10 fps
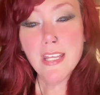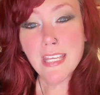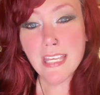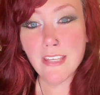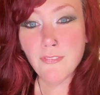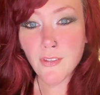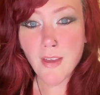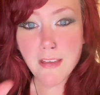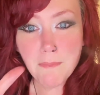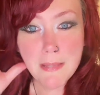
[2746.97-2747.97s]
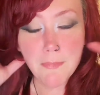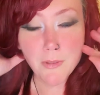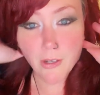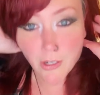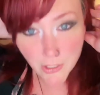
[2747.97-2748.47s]
So if you
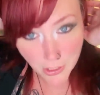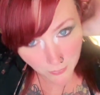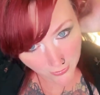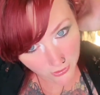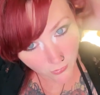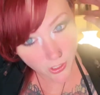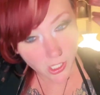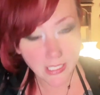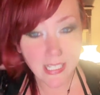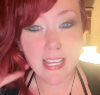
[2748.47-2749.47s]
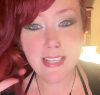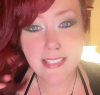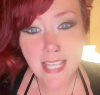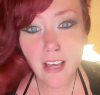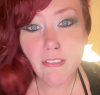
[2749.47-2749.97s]
have people argue with you on it